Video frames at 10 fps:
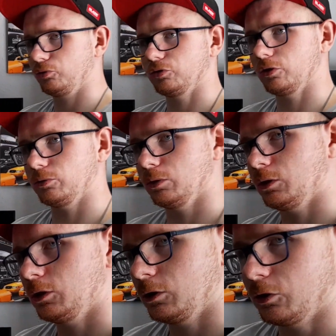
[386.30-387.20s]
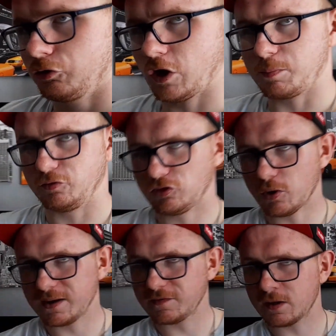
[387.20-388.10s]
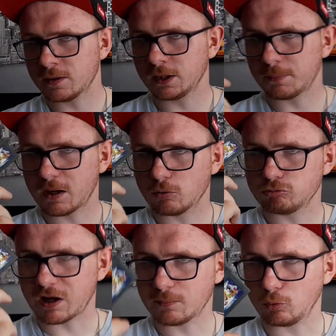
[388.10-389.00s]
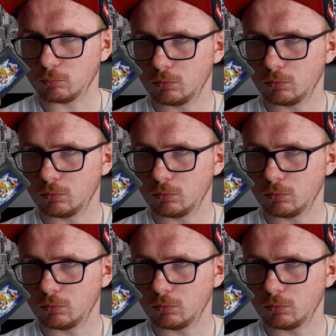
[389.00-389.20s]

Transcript: So, Scoping, do you know anything about Dragon Ball?